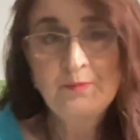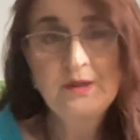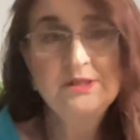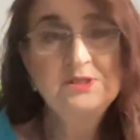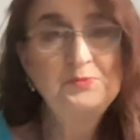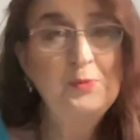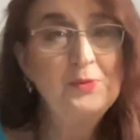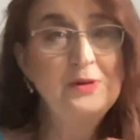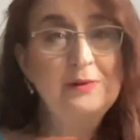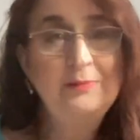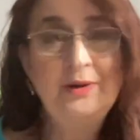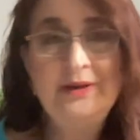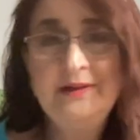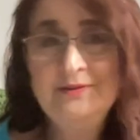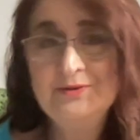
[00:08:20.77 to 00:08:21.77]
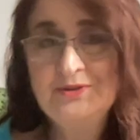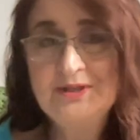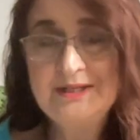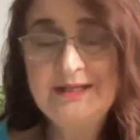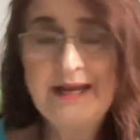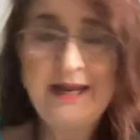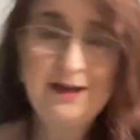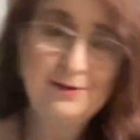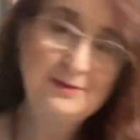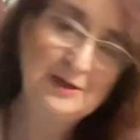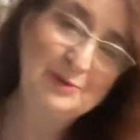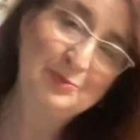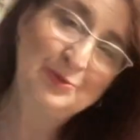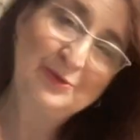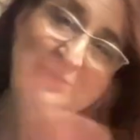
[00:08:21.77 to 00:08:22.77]
spoken about either today or in
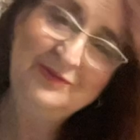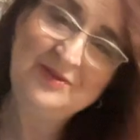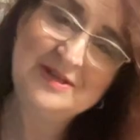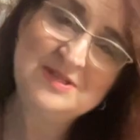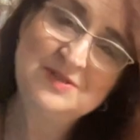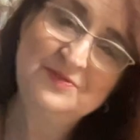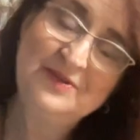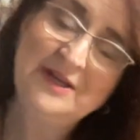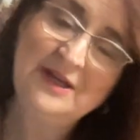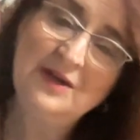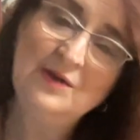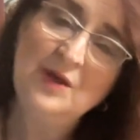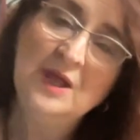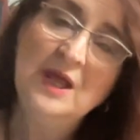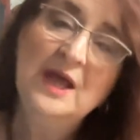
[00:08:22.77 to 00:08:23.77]
a previous video,